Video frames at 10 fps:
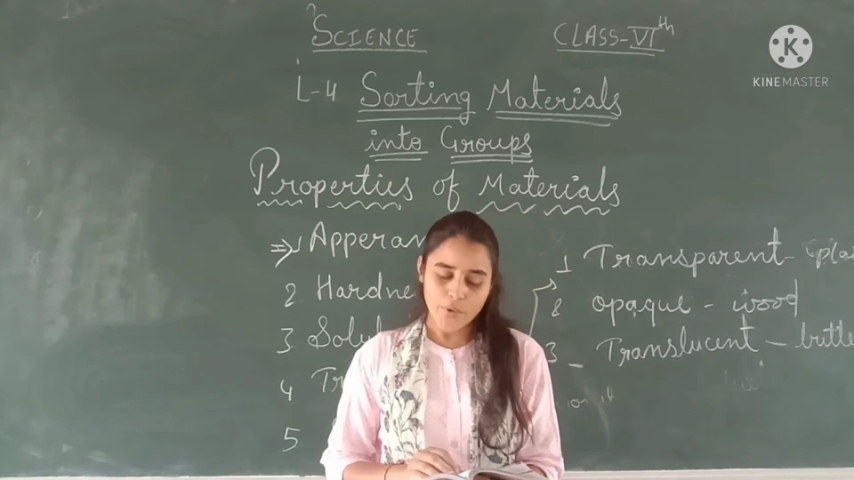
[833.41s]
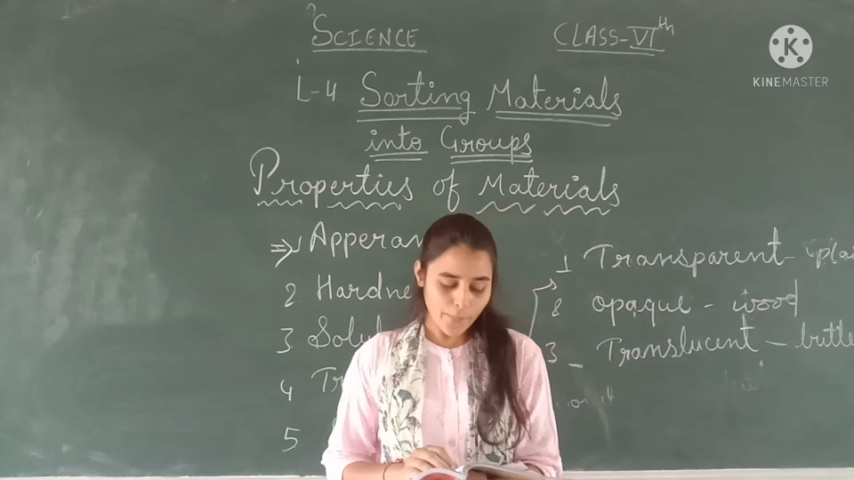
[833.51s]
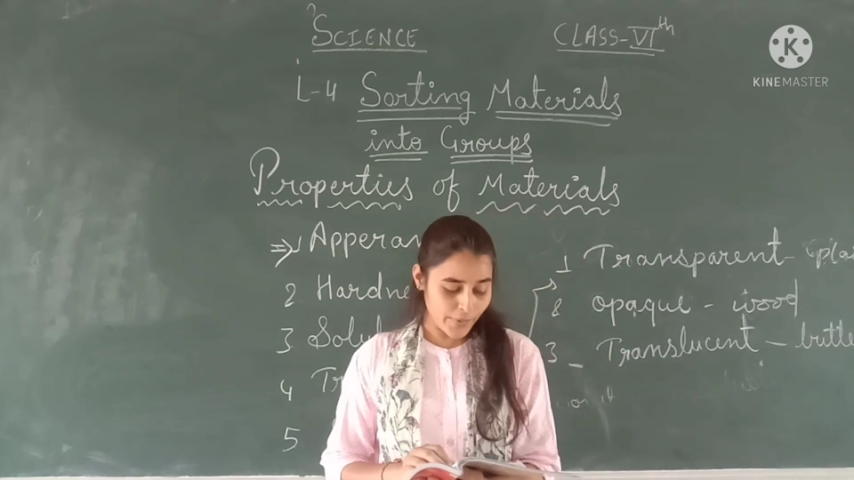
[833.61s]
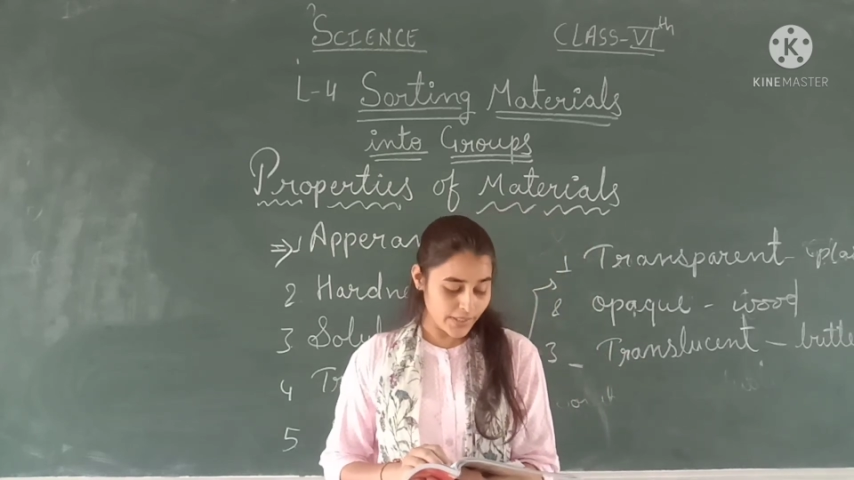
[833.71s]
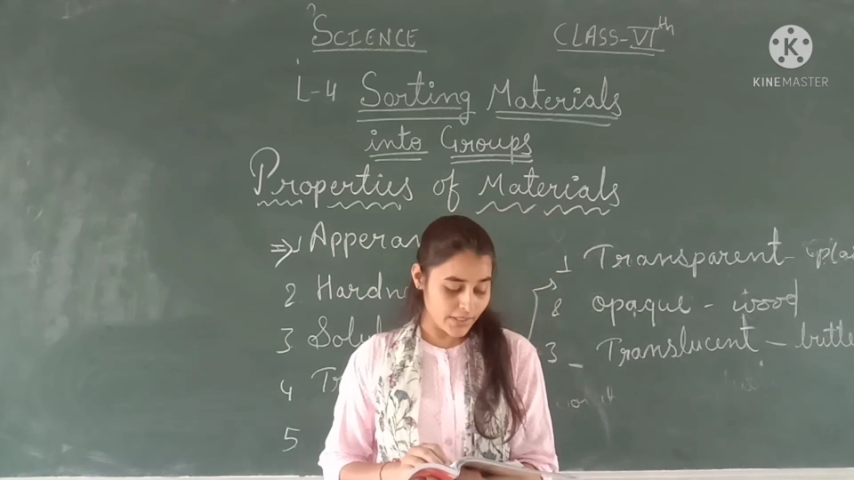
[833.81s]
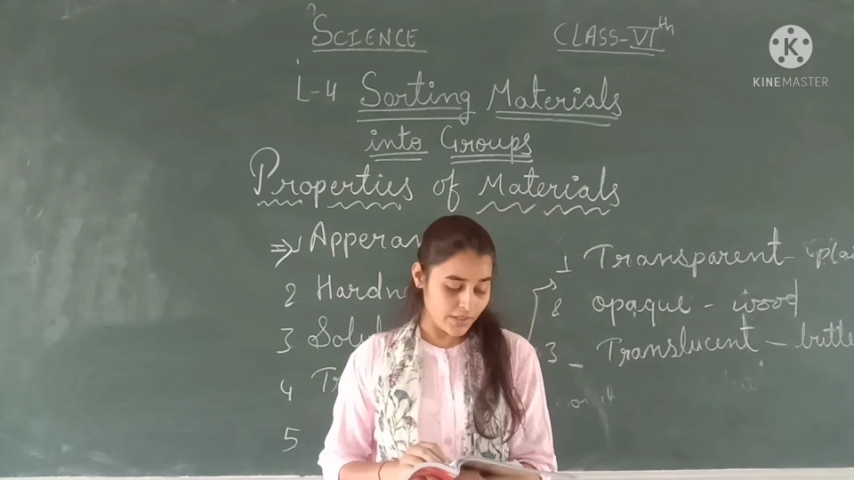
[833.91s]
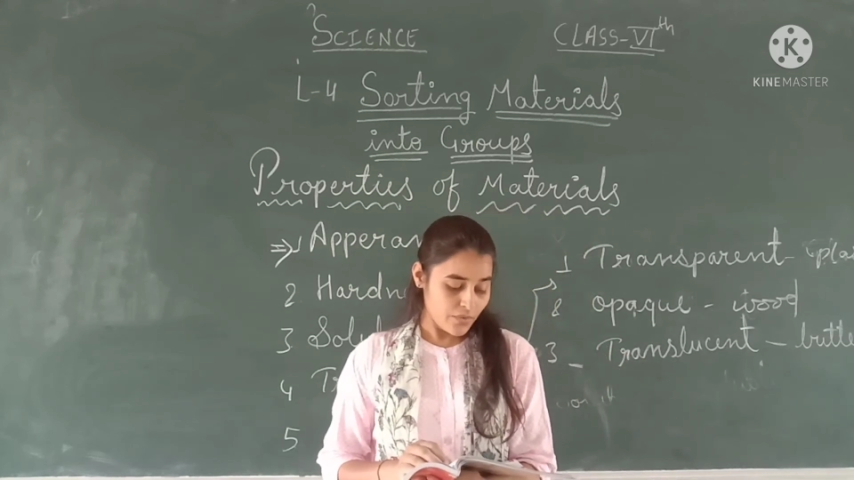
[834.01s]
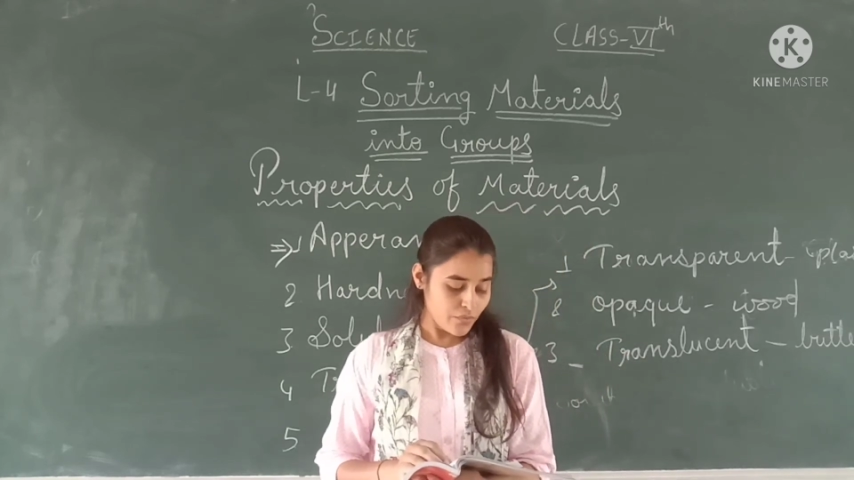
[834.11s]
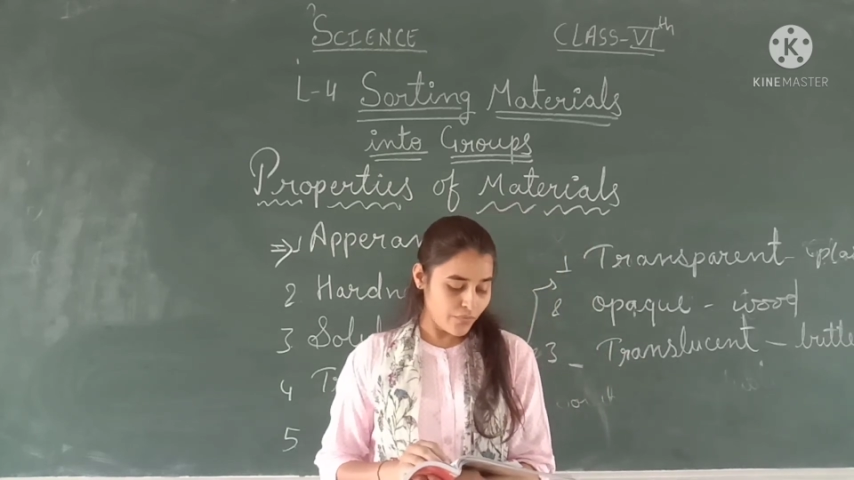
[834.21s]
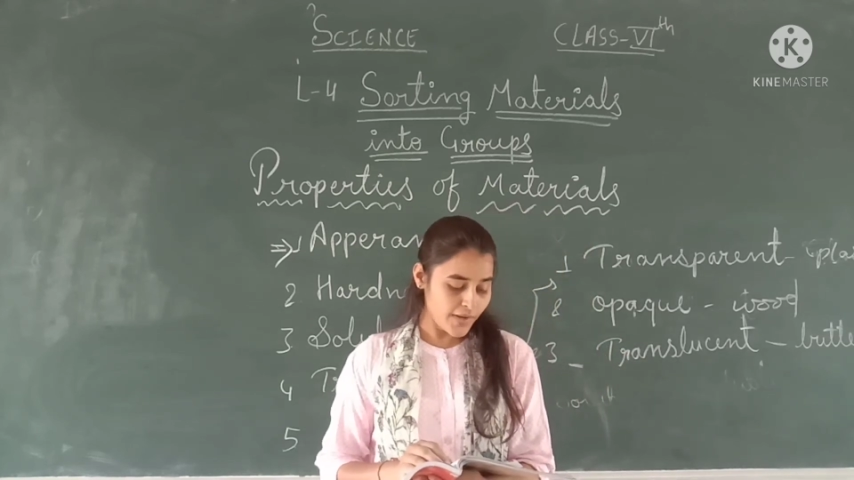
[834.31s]
property.
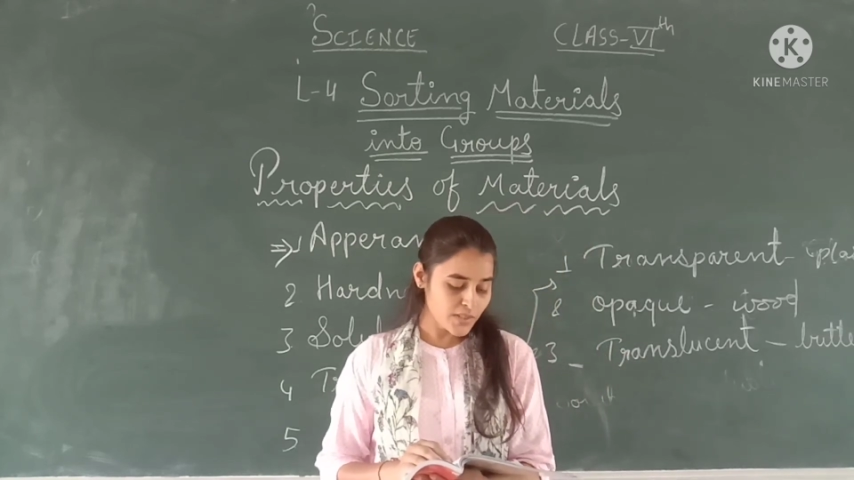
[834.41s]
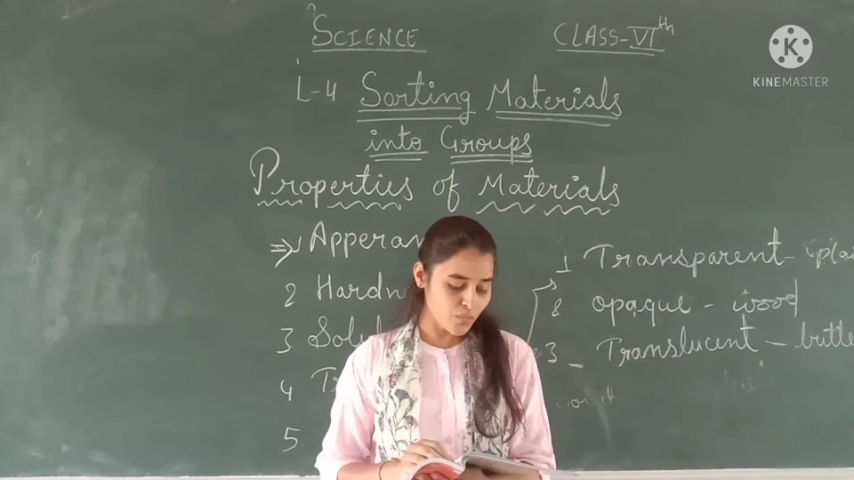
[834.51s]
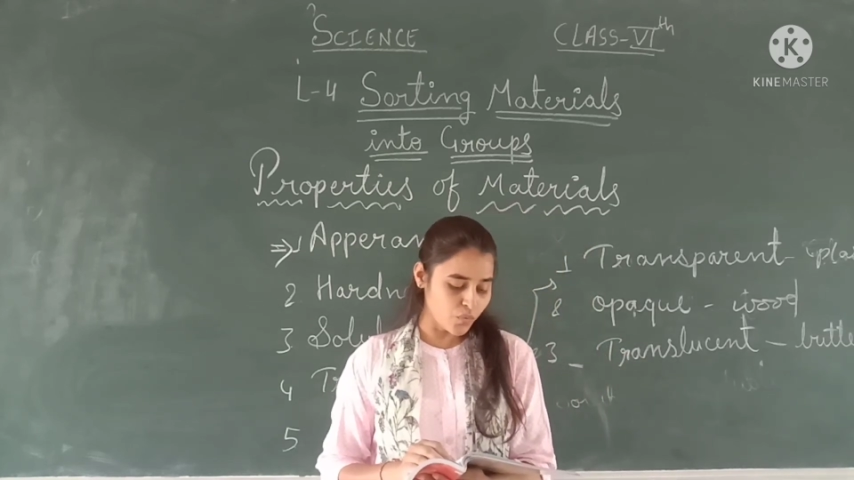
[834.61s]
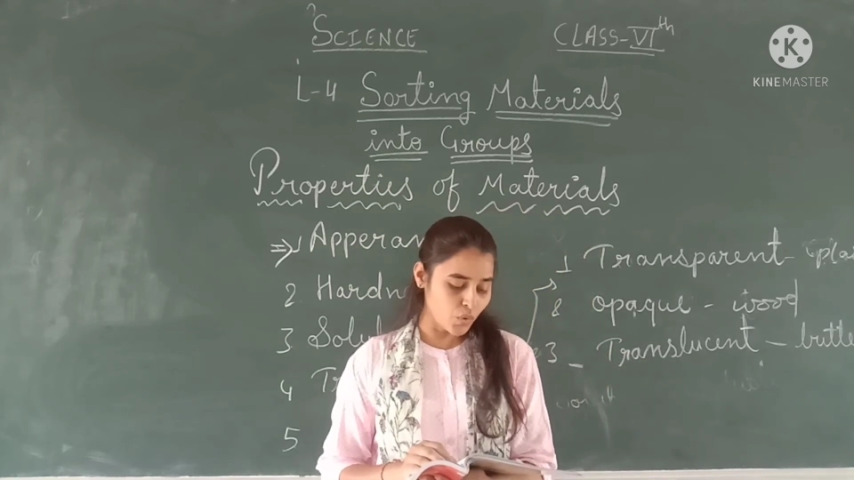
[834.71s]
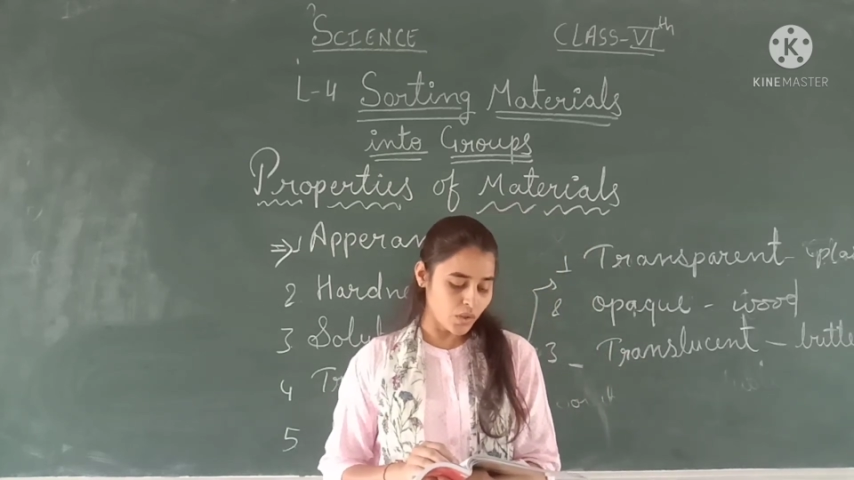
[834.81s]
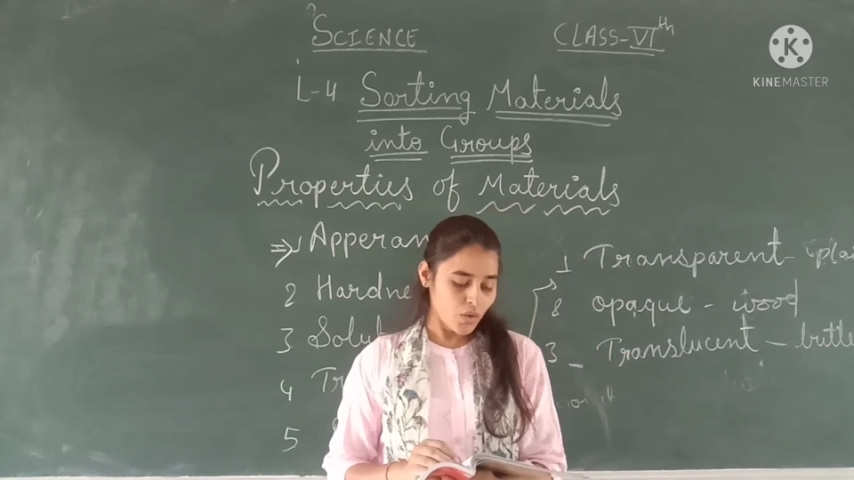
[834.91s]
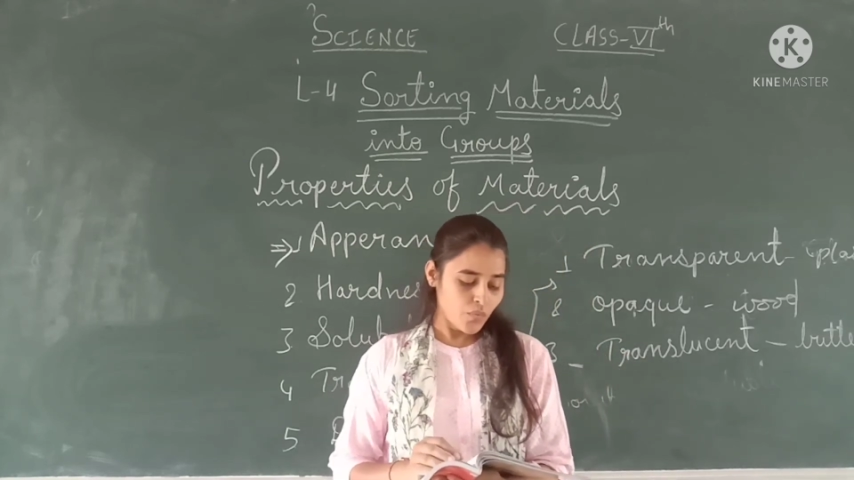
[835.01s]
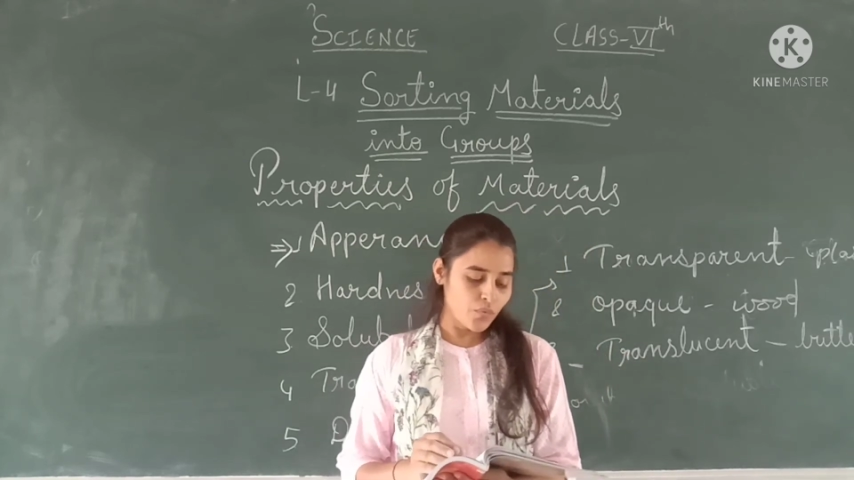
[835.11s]
First, wood.